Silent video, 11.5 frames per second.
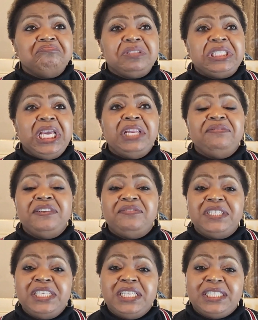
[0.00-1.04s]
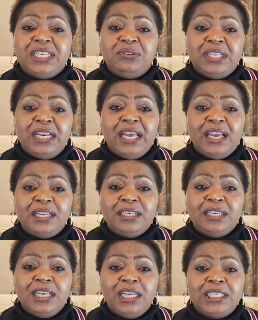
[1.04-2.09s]
10, 15 years down the line,
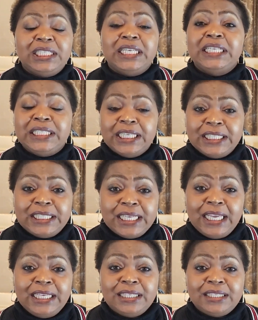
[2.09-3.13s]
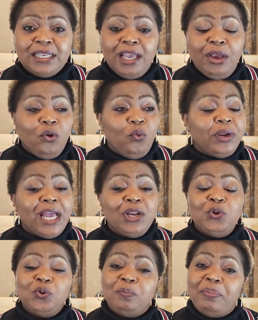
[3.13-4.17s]
she literally says, When I
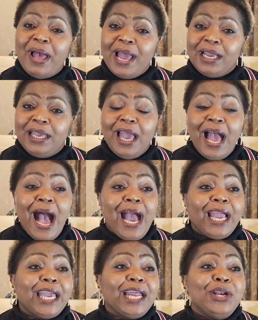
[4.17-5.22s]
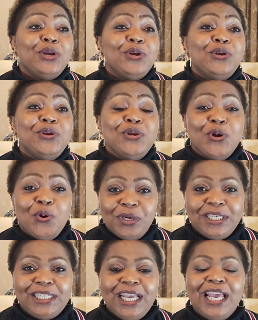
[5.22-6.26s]
look back, I
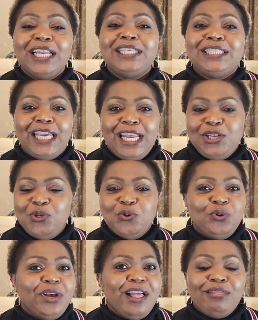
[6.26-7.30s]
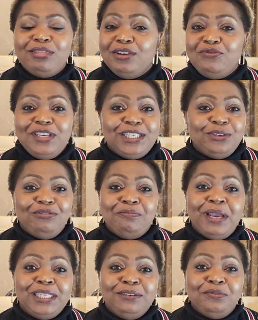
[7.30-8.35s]
cannot tell you the reason of
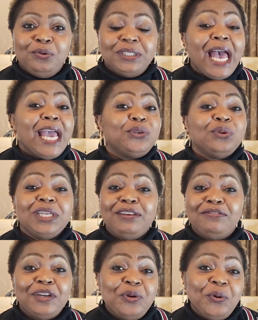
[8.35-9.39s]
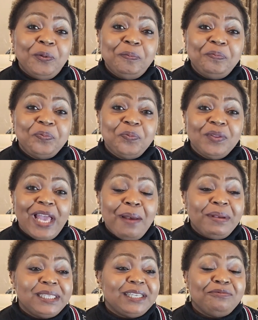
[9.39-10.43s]
my divorce. I don't even know. I
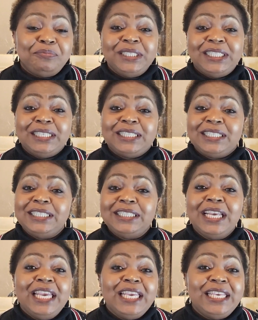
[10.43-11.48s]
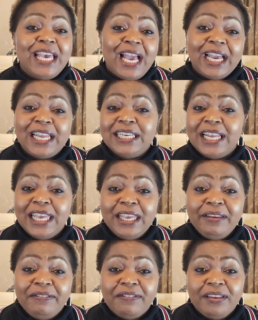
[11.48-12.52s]
must have been just young and
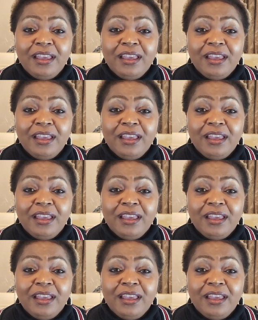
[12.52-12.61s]
naive.